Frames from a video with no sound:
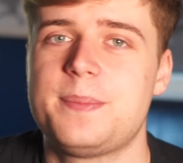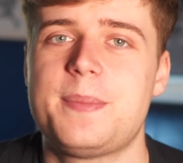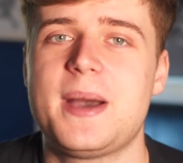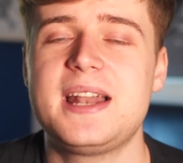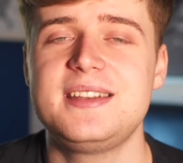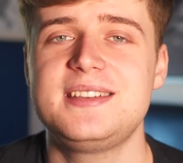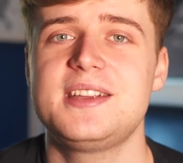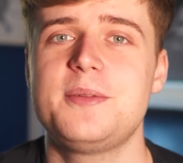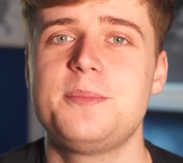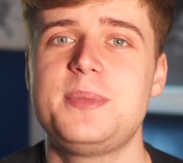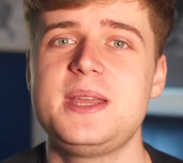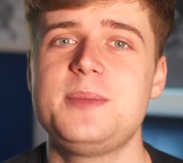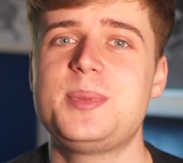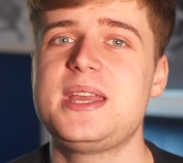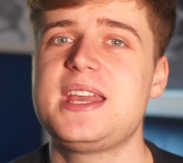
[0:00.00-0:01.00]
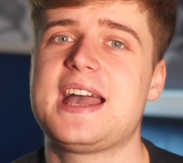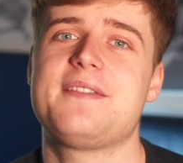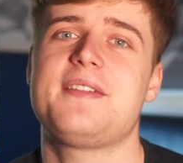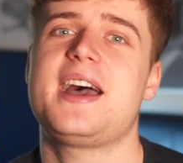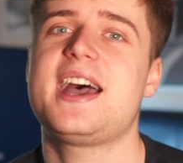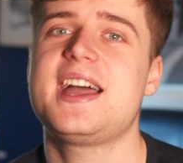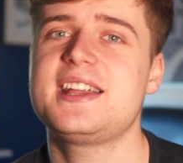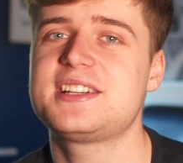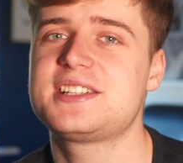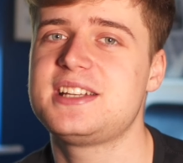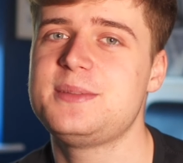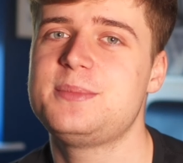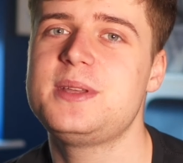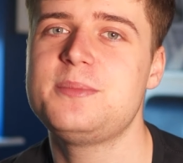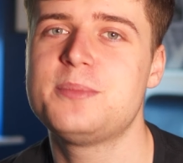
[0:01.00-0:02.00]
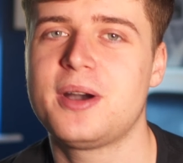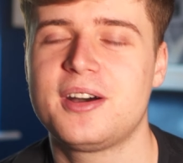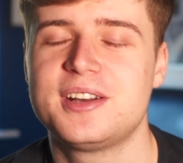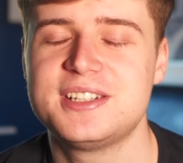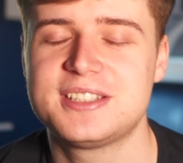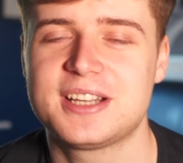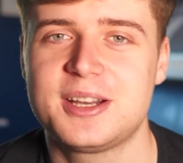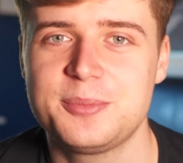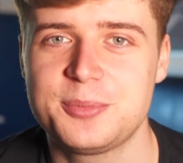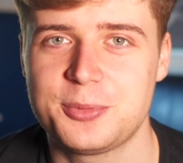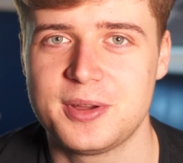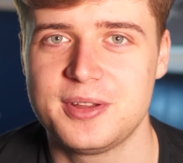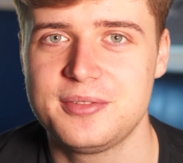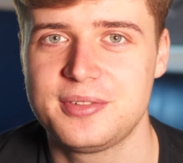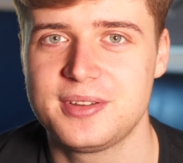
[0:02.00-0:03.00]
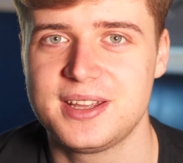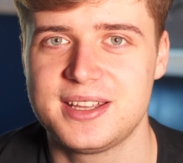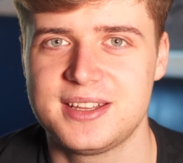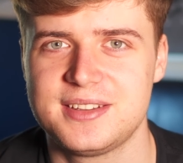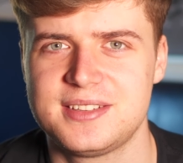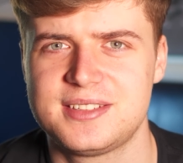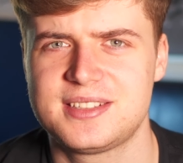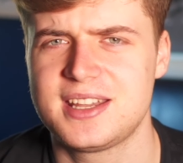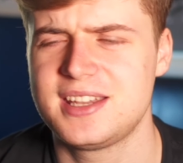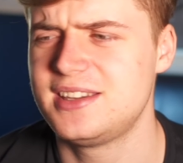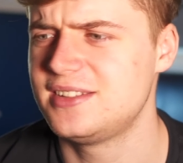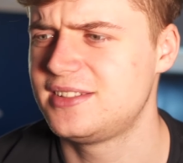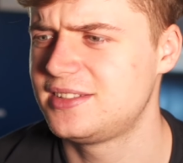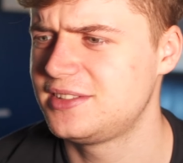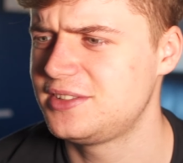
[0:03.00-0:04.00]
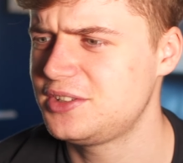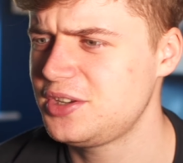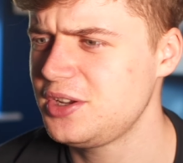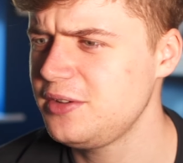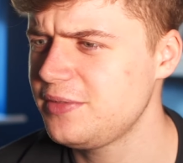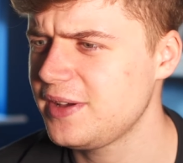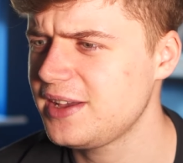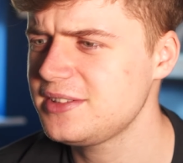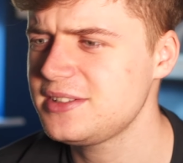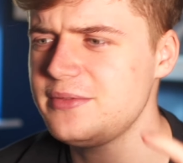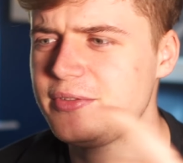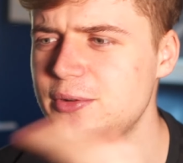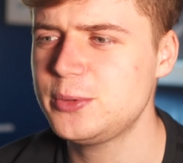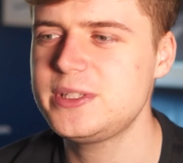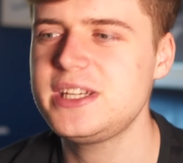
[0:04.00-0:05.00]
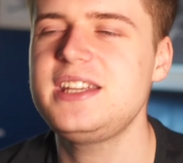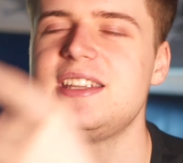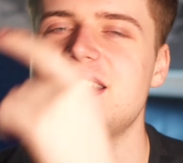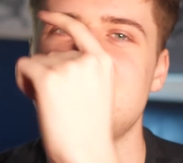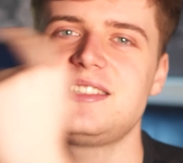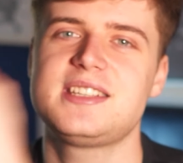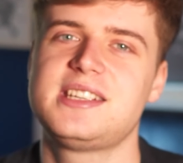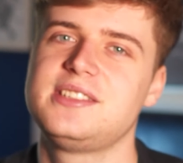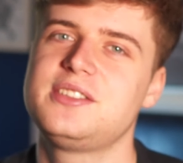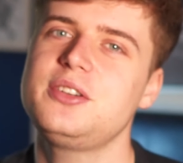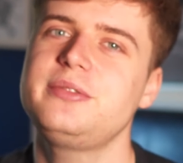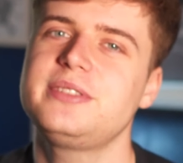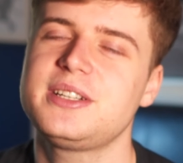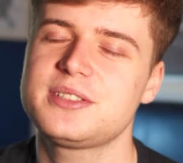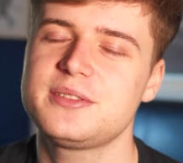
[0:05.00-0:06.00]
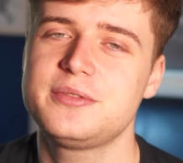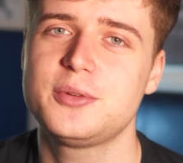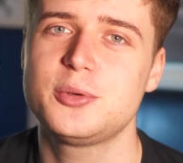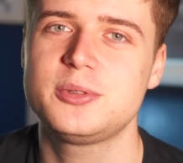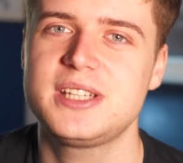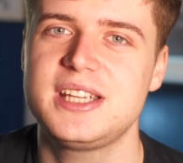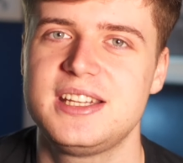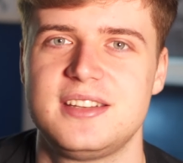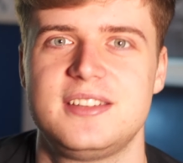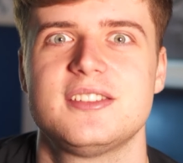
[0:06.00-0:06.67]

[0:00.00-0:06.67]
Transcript: Palantir and BP have actually been partnered up with since 2014, yeah, it's saying 2014.